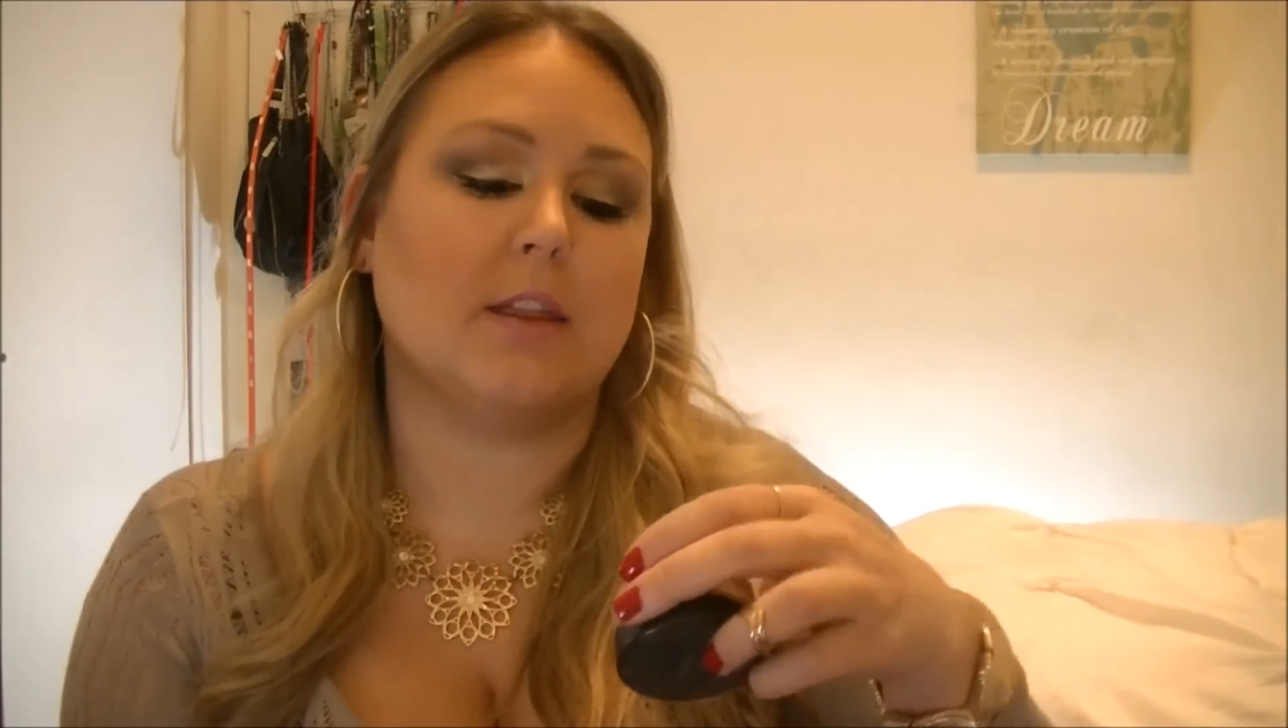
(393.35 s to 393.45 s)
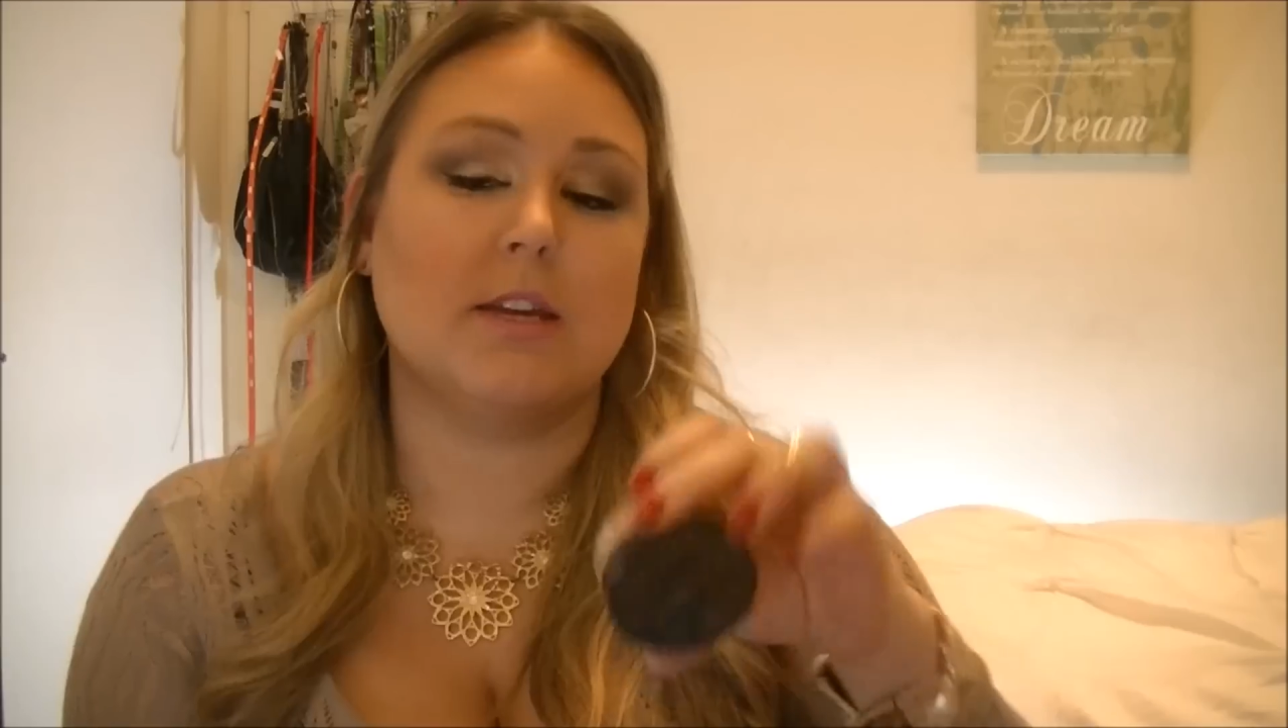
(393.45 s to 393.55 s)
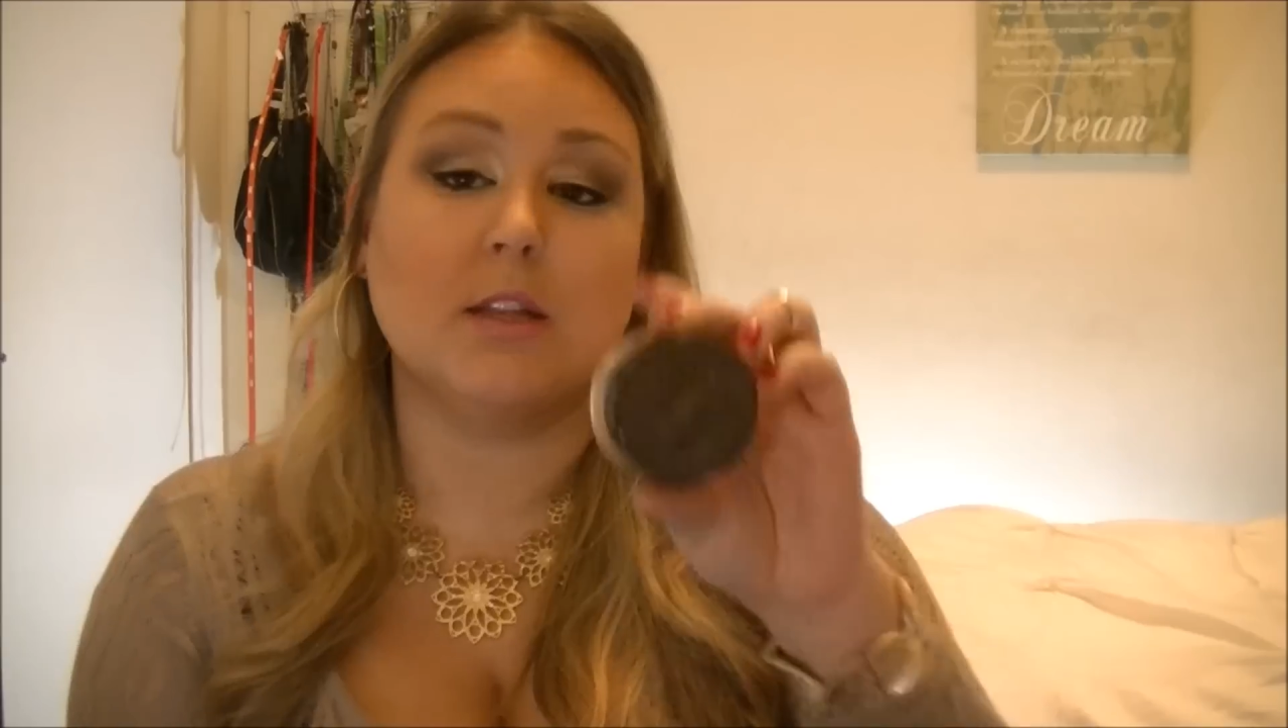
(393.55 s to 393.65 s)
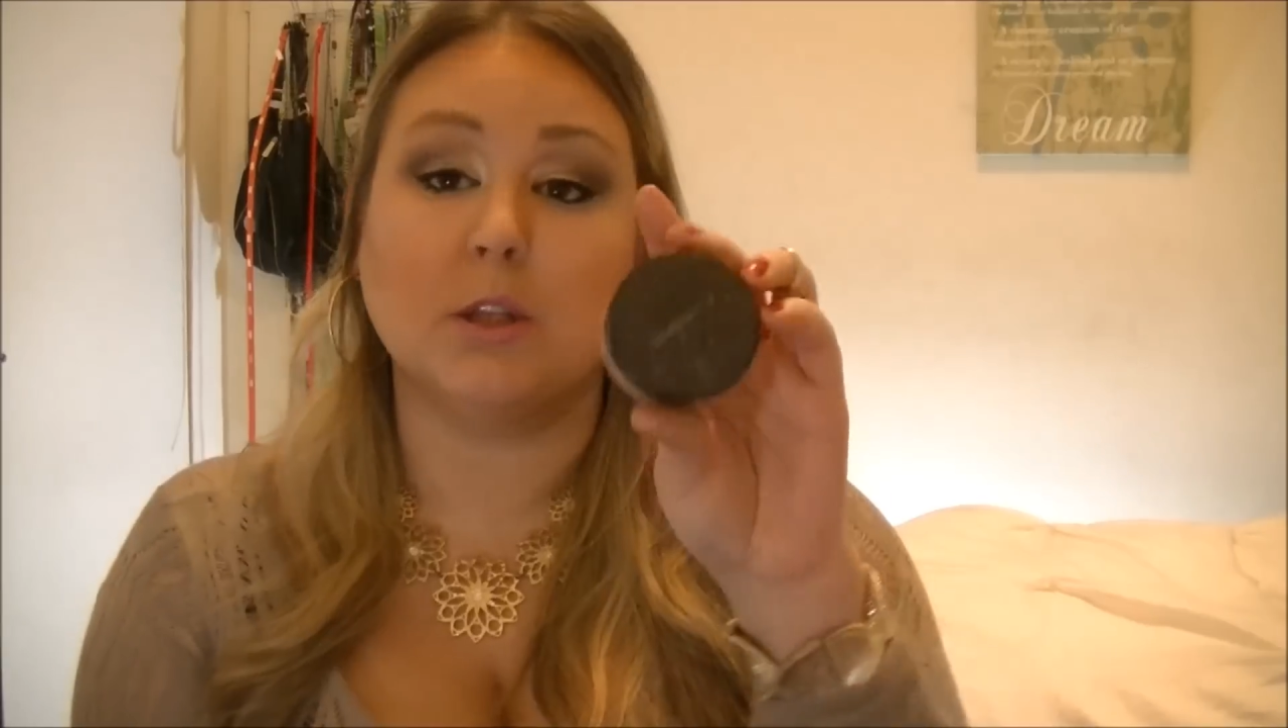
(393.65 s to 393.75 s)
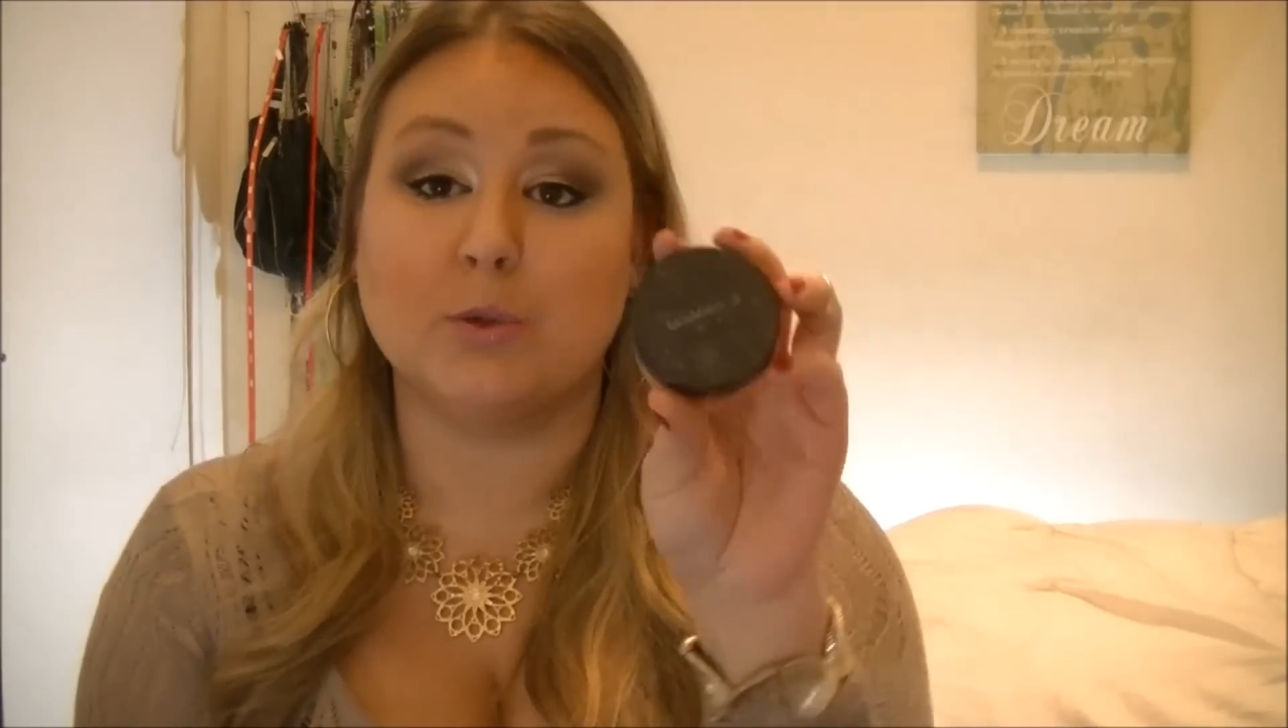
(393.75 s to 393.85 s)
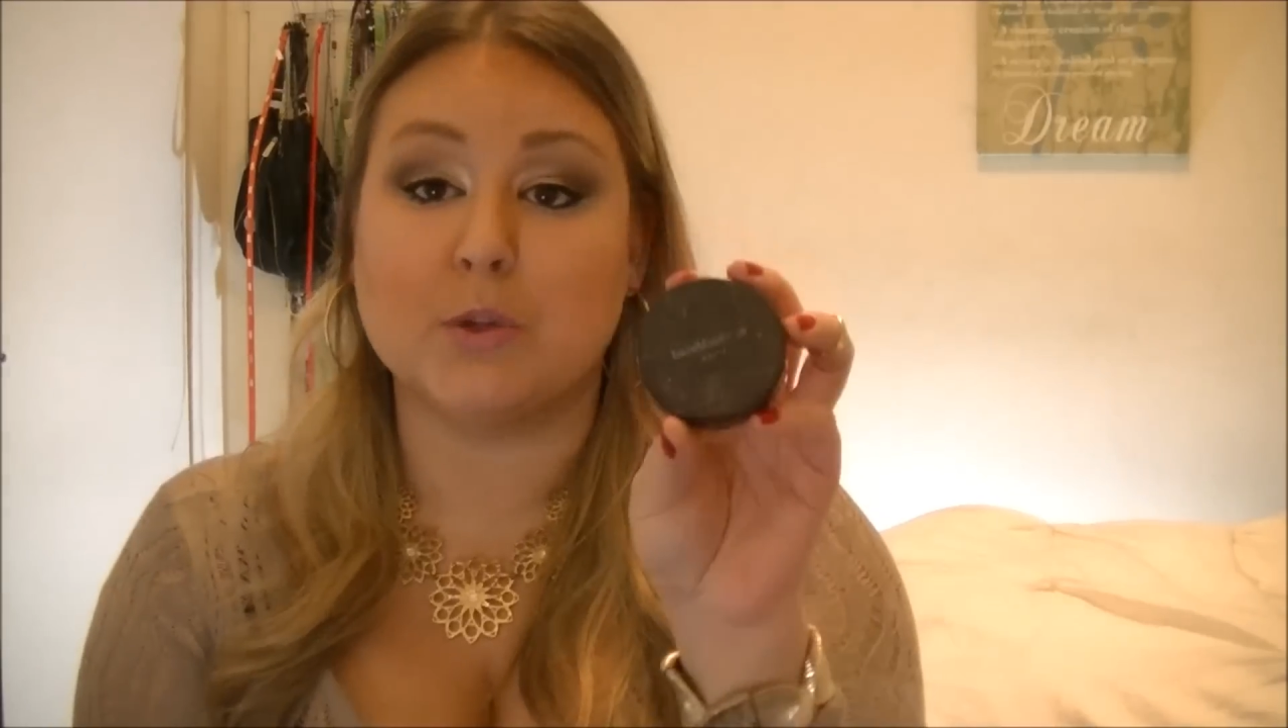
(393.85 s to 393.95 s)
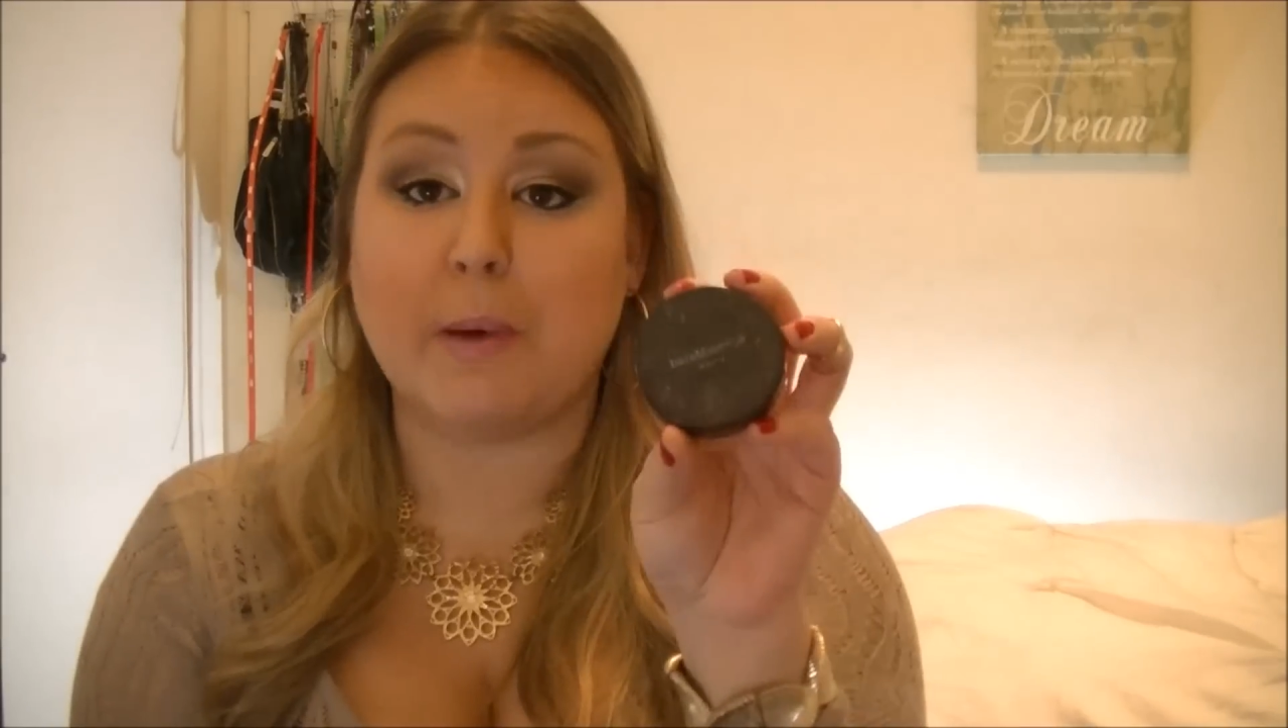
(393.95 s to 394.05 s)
the loose